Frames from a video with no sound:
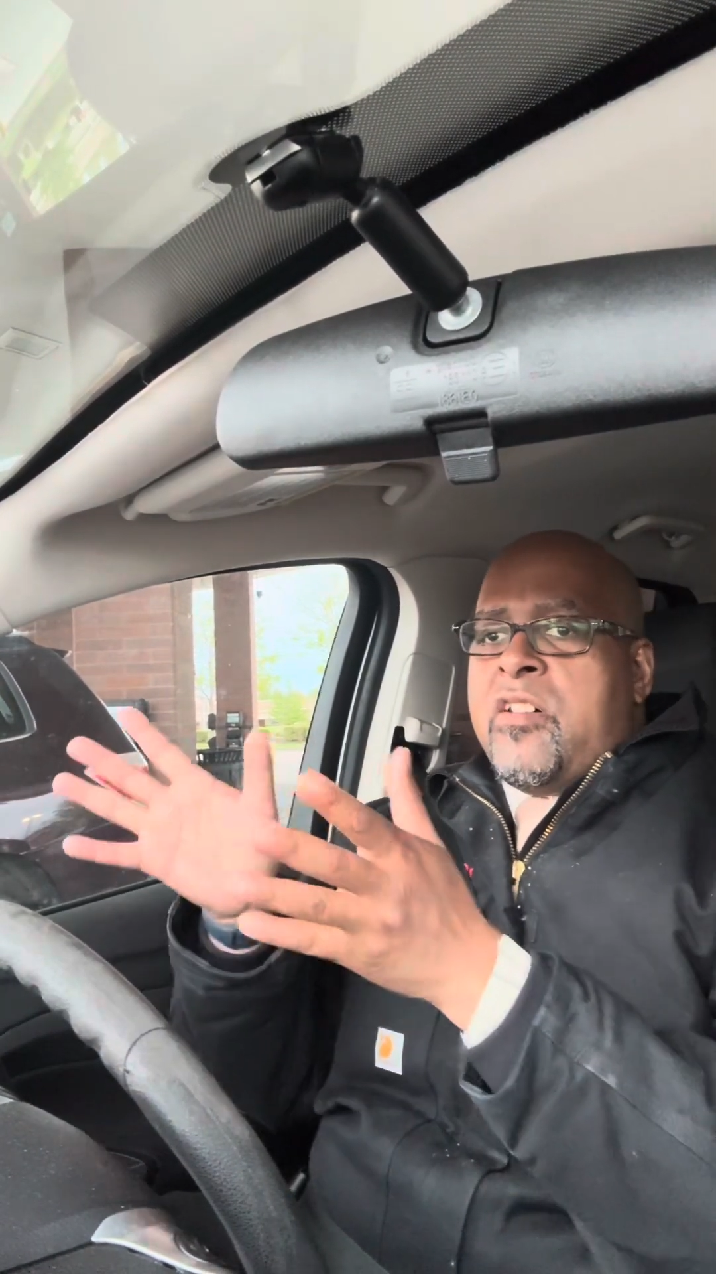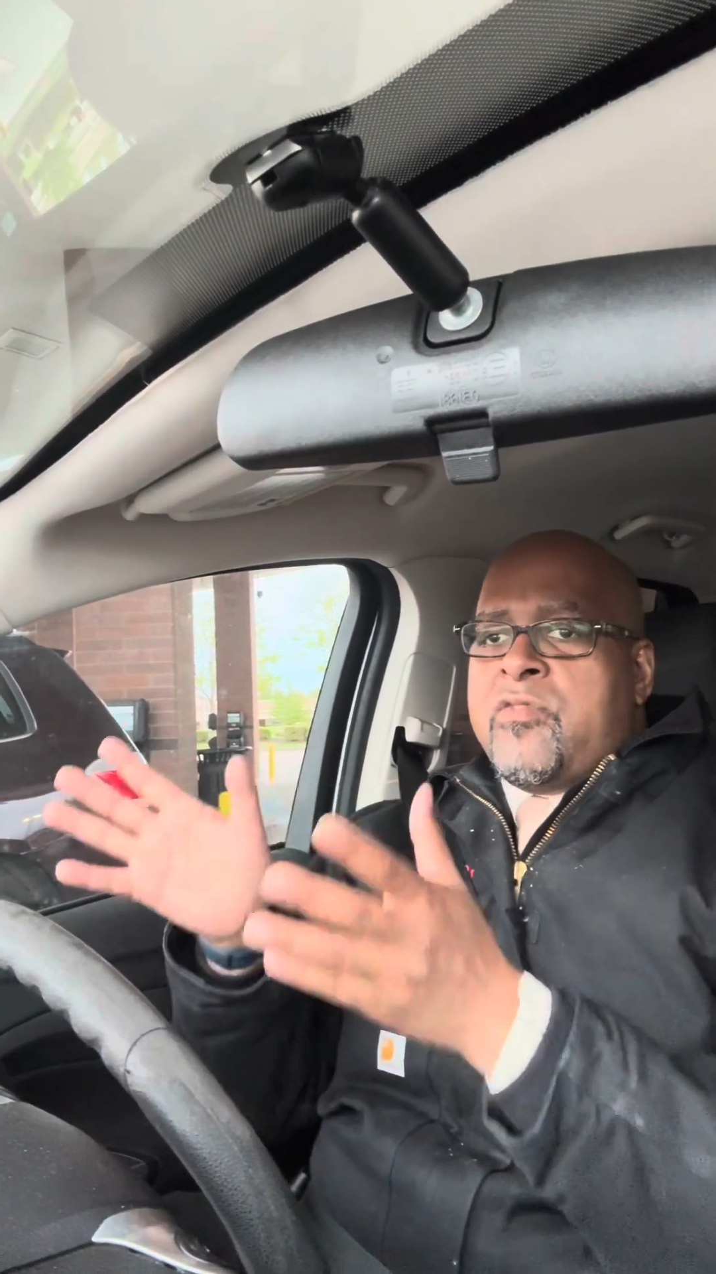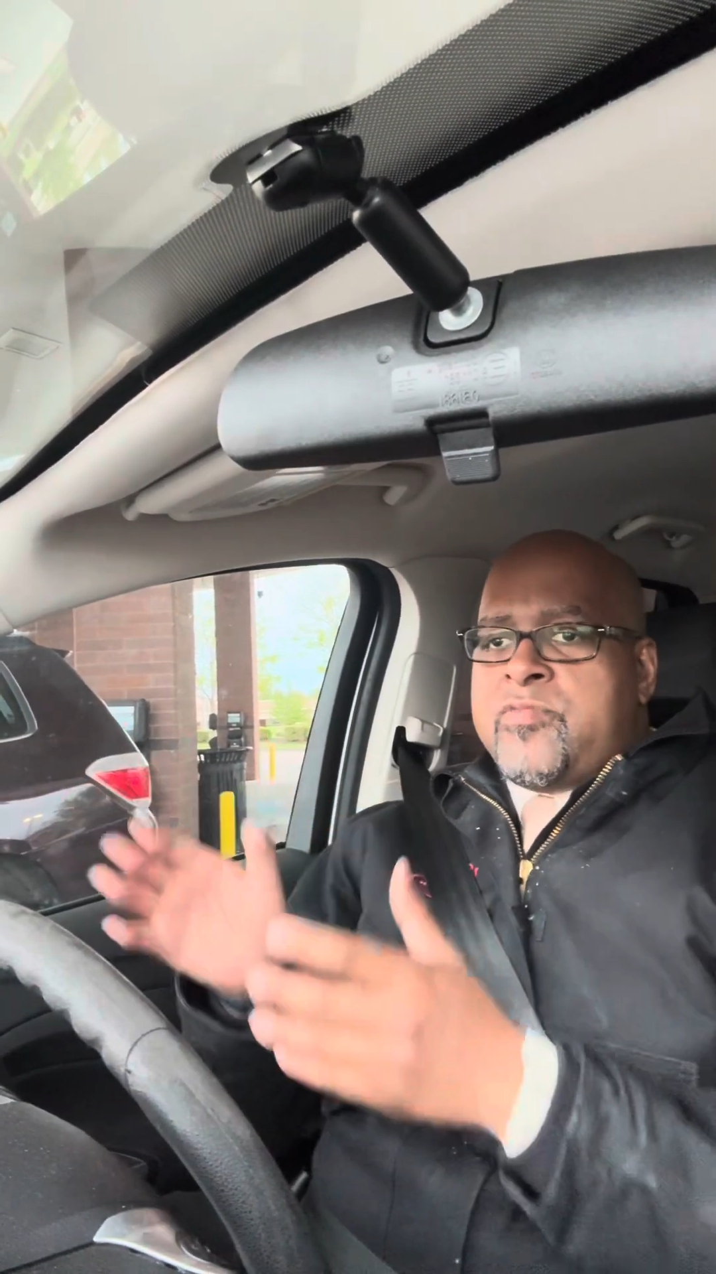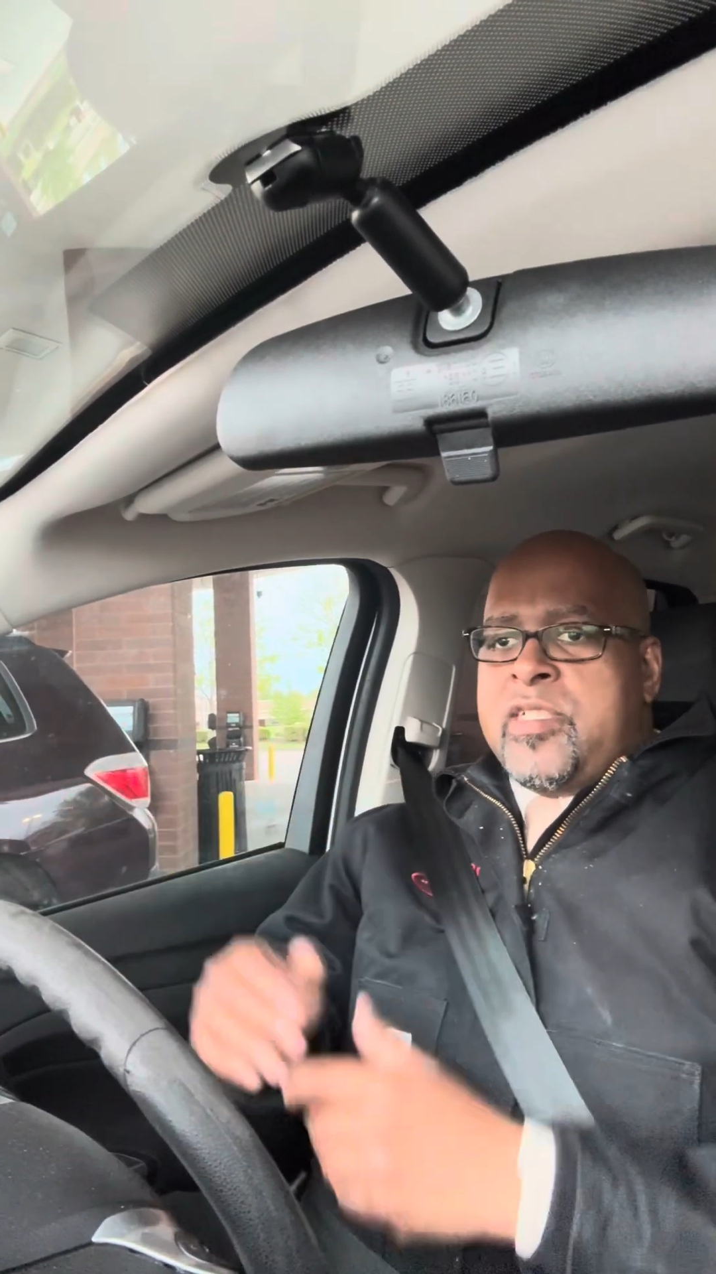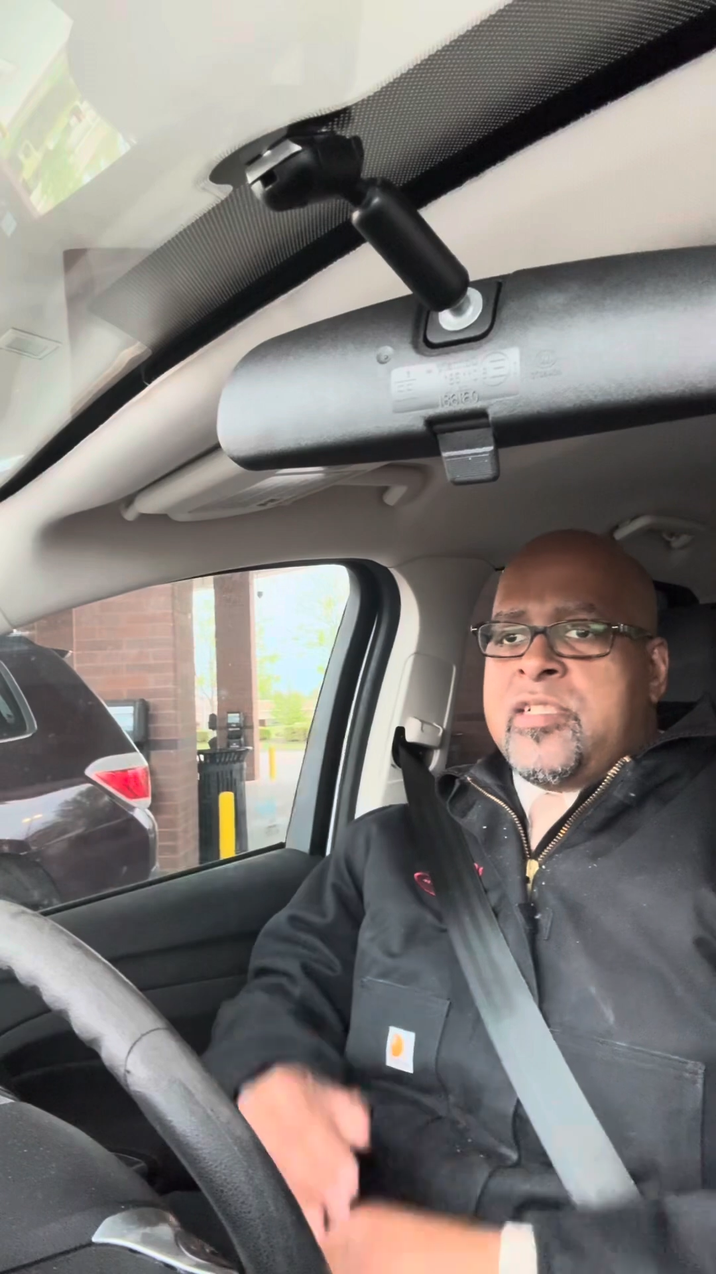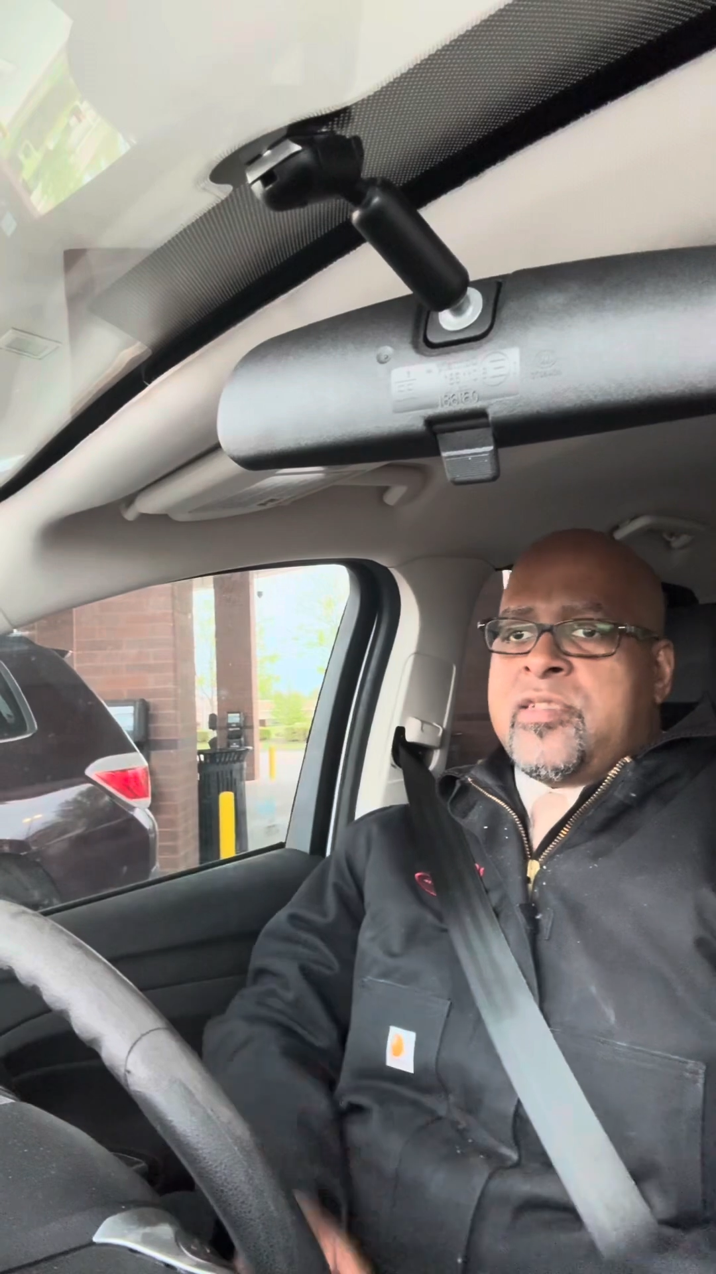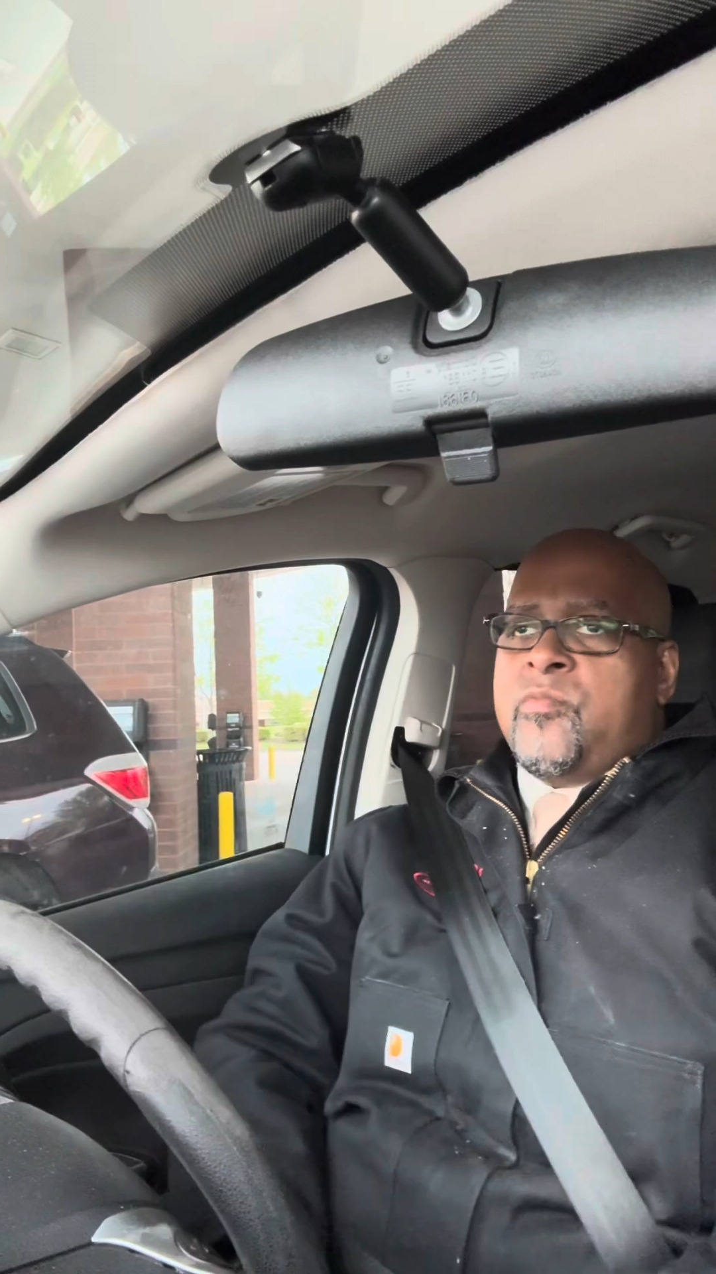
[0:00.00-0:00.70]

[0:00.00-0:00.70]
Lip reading: on this